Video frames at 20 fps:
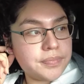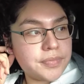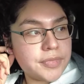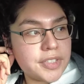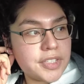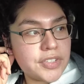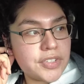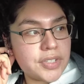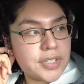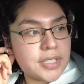
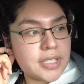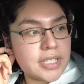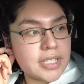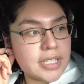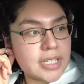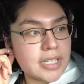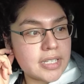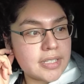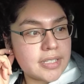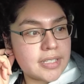It's just
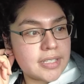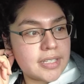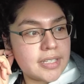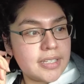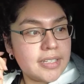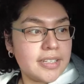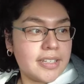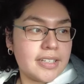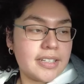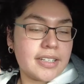intense.
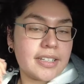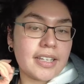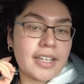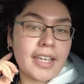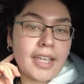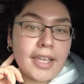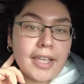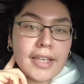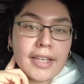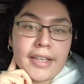
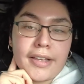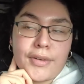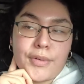Like,